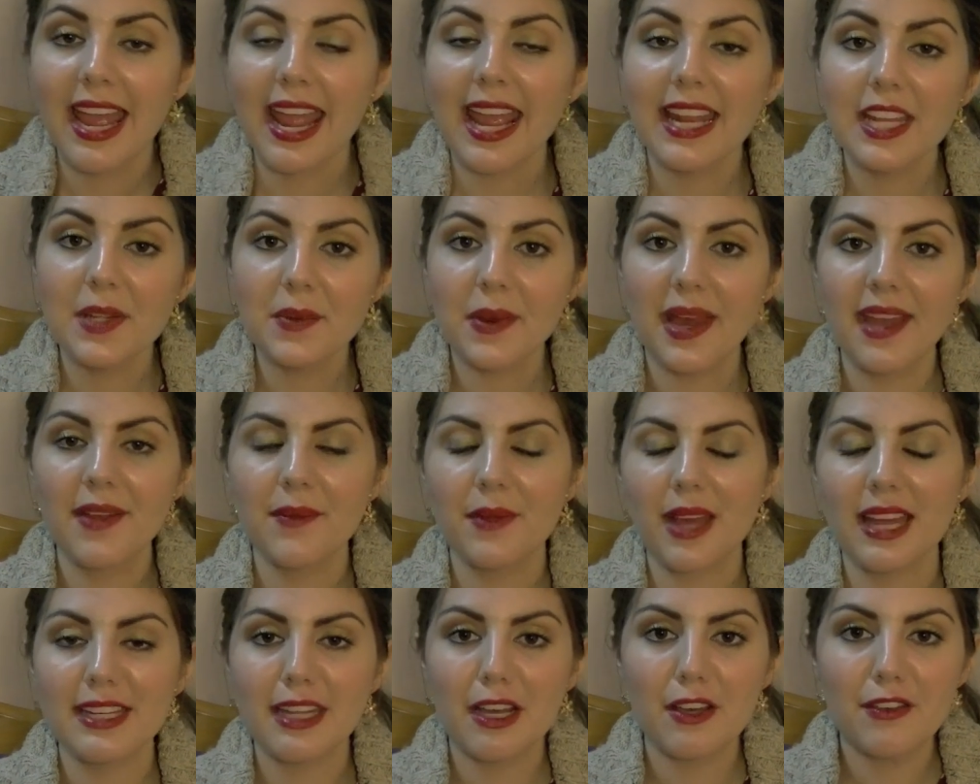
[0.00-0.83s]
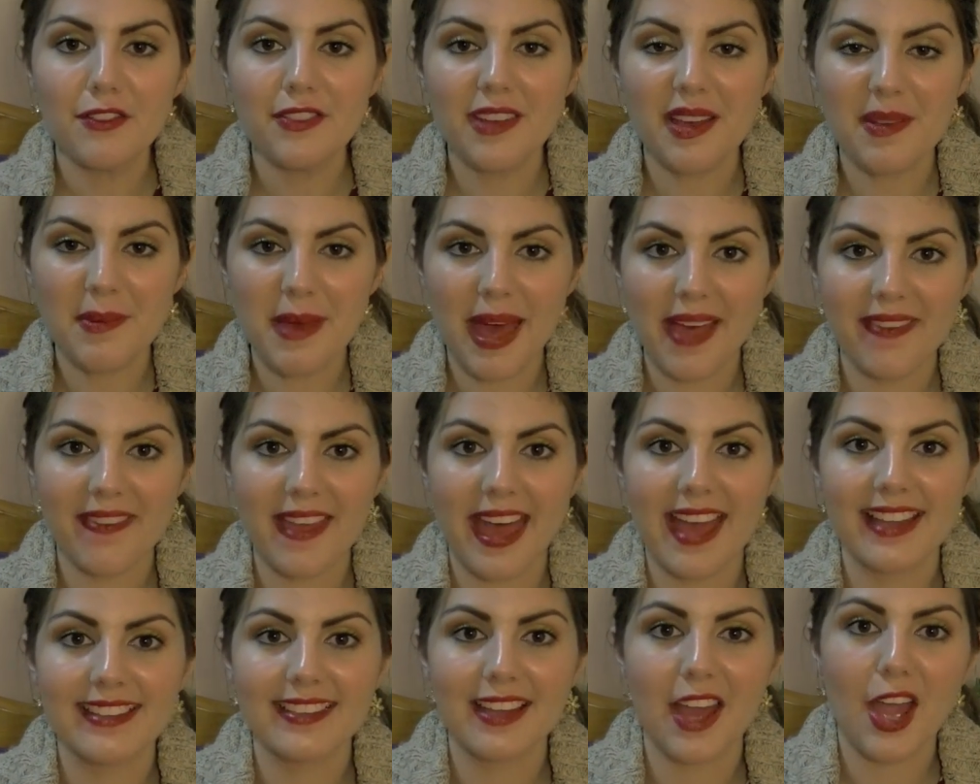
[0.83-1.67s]
Anyway, enough about
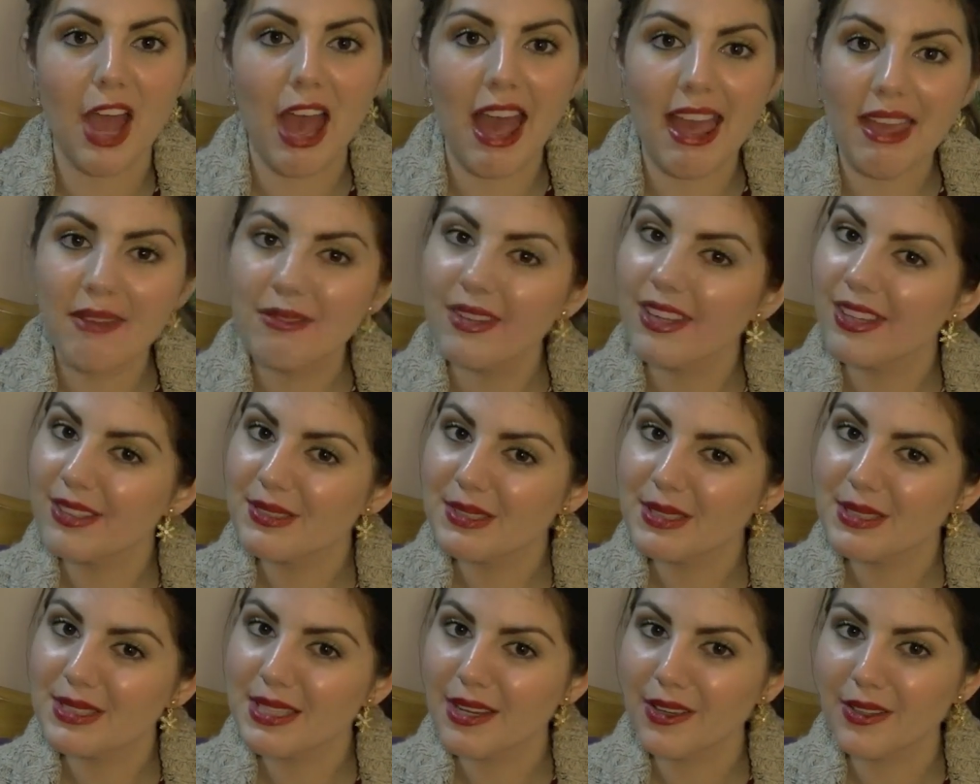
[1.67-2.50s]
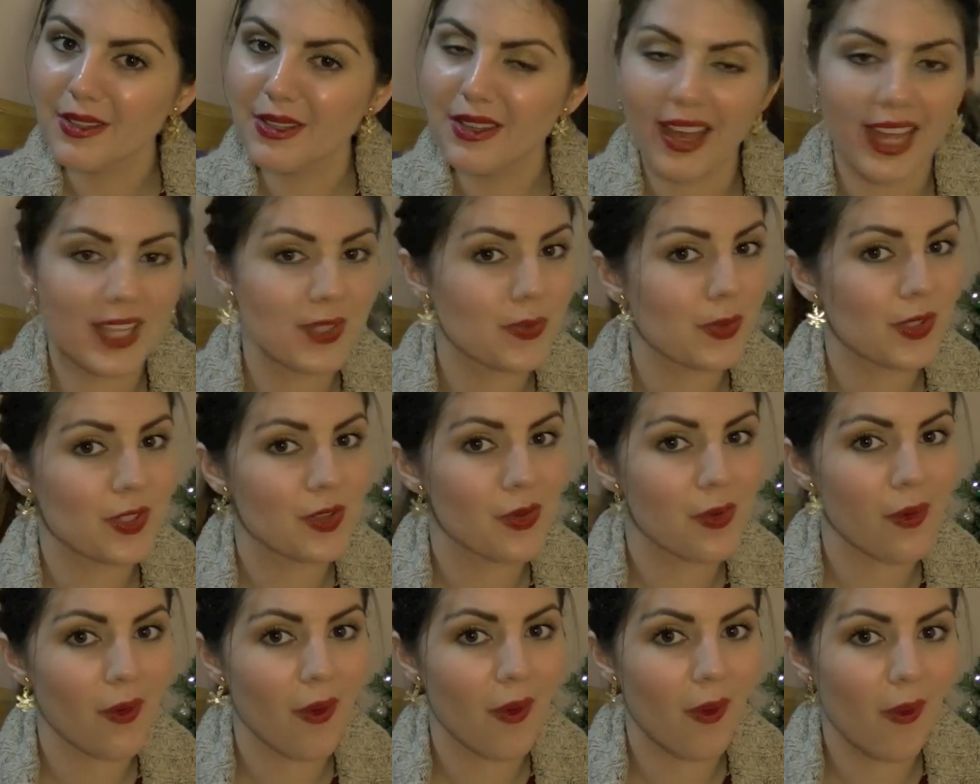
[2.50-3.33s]
that. I'm going to tell you guys what
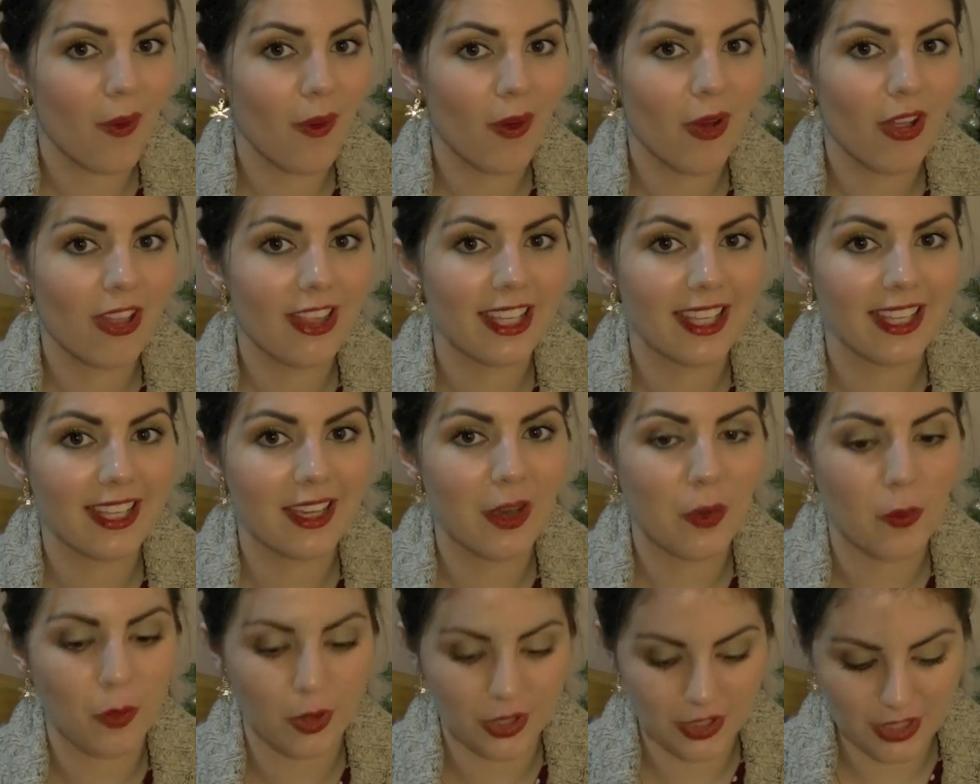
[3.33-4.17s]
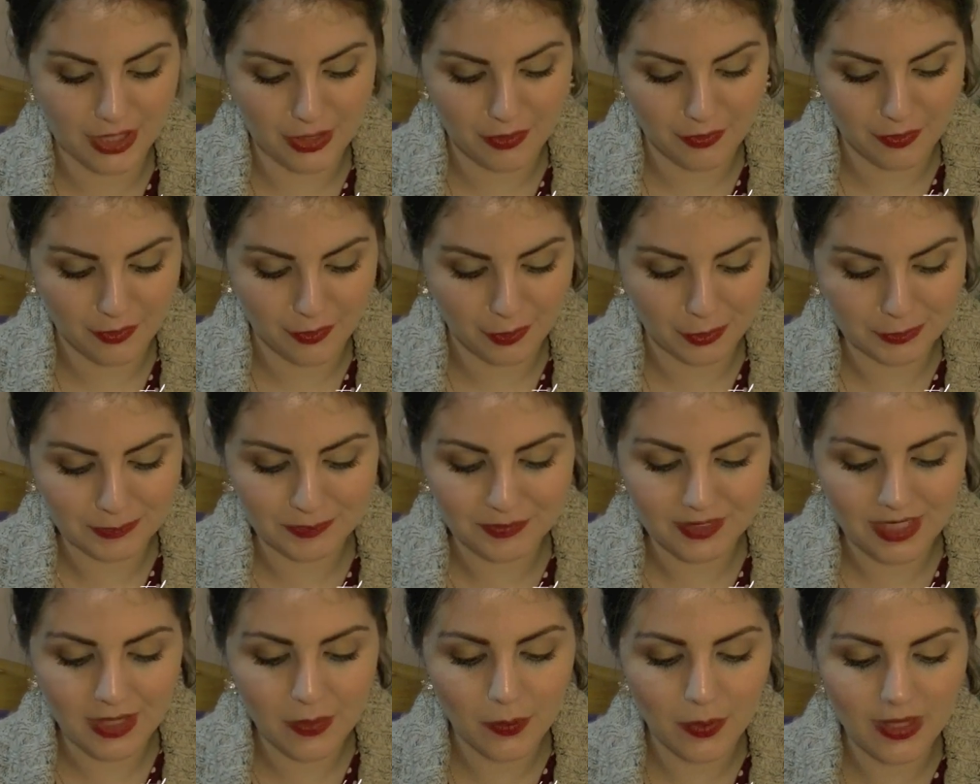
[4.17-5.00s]
you're all here watching for,
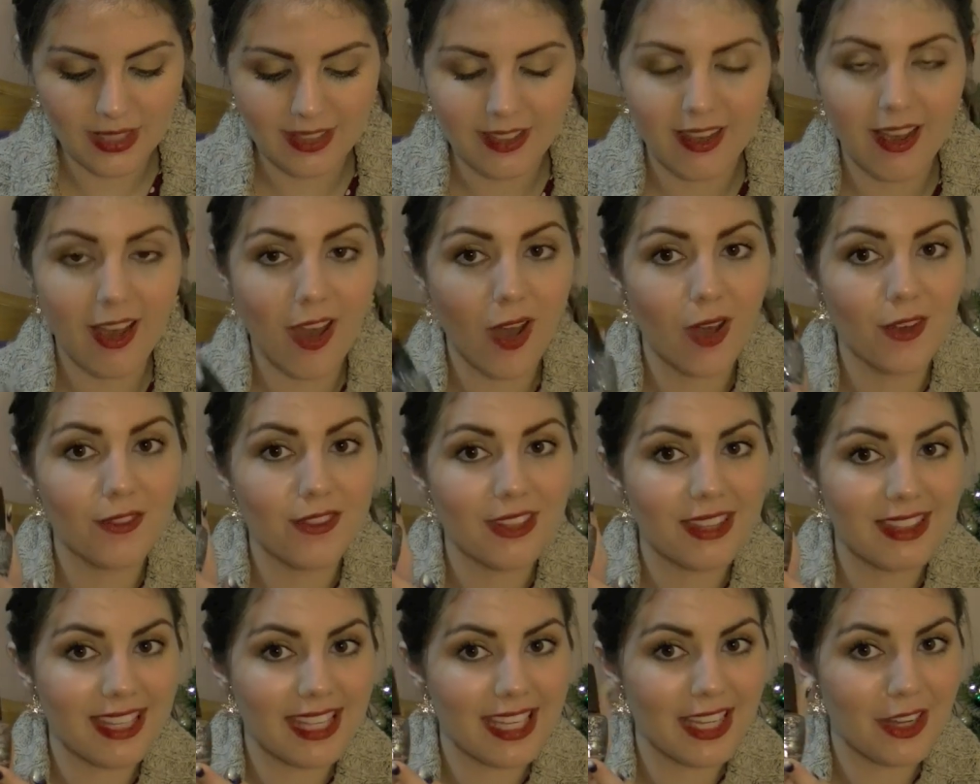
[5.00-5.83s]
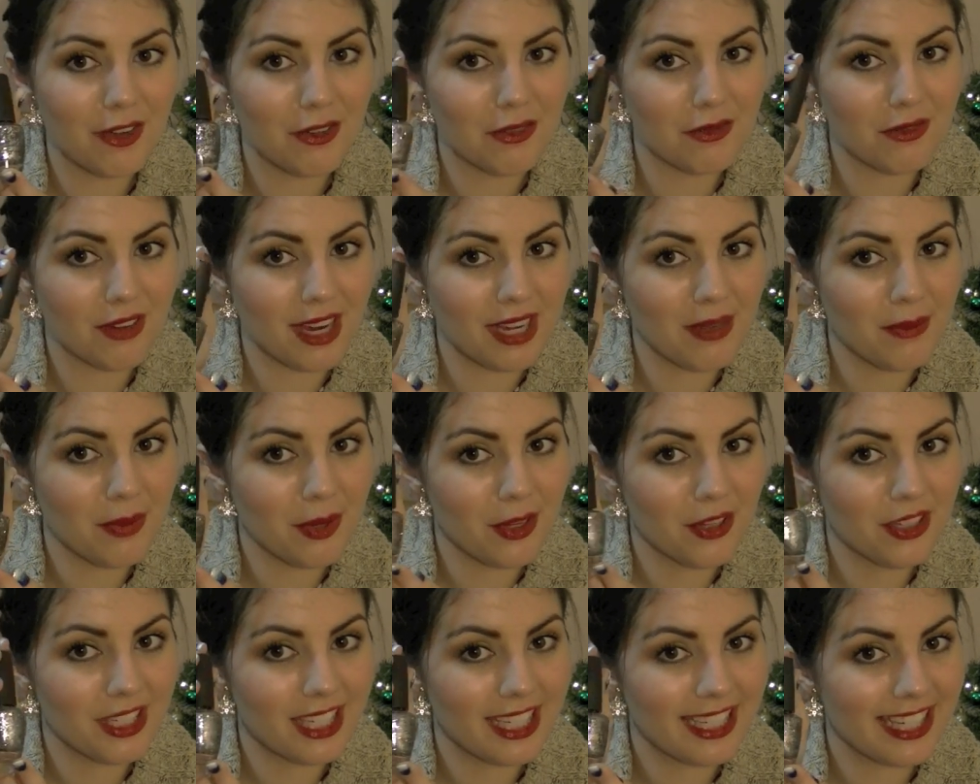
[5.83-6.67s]
the winner of the
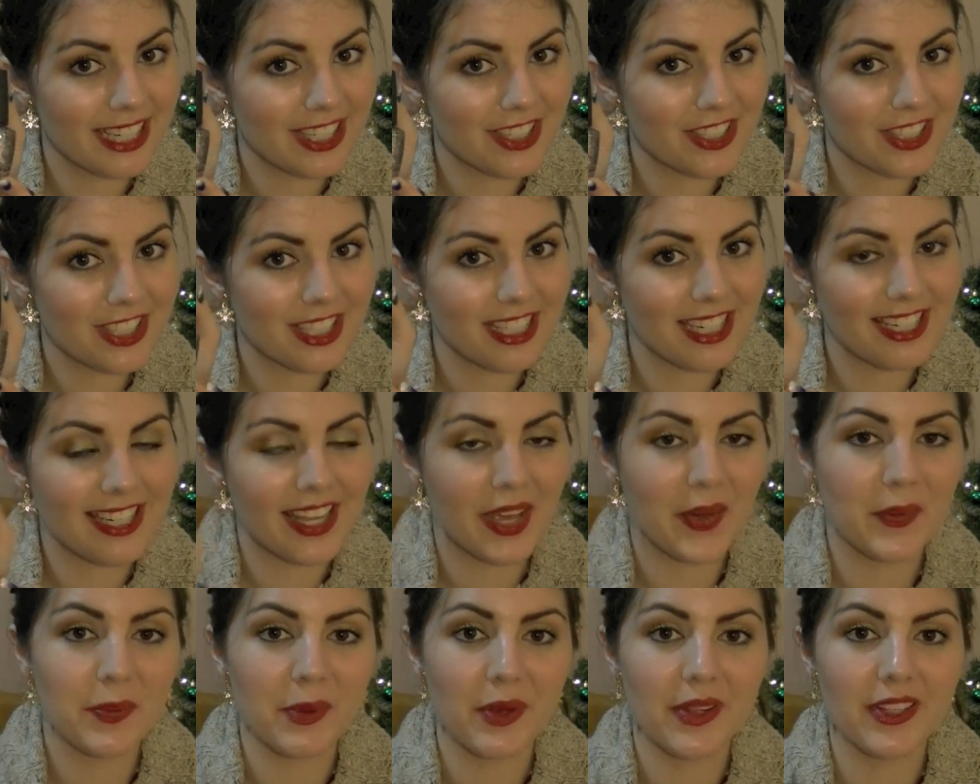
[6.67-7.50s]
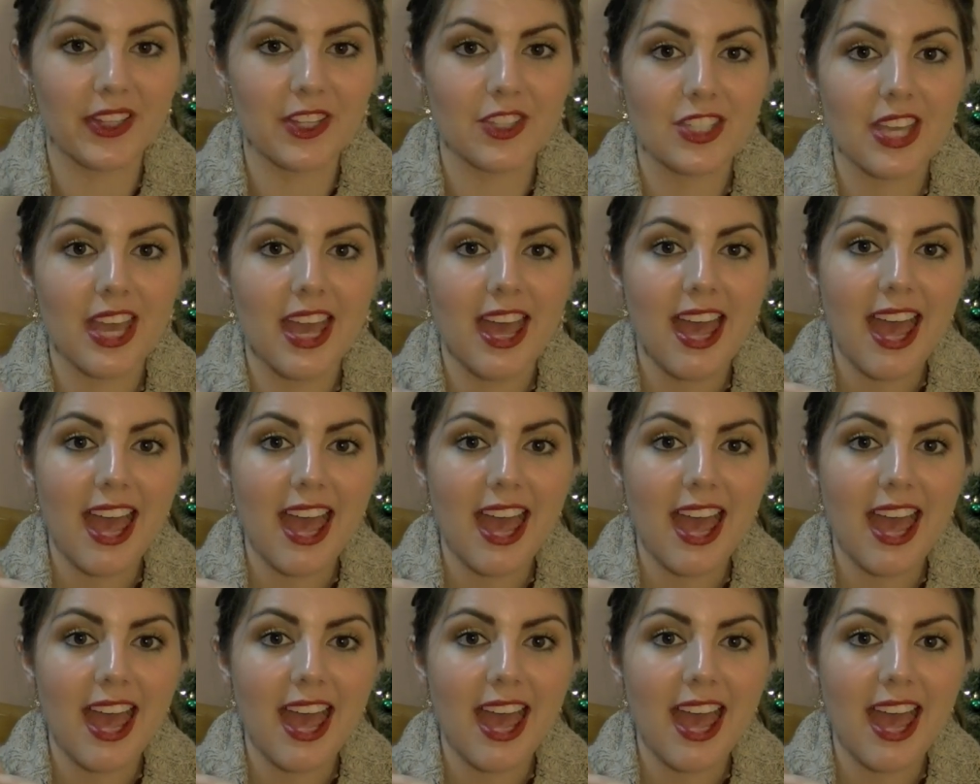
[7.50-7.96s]
Rainbow Connection nail polish.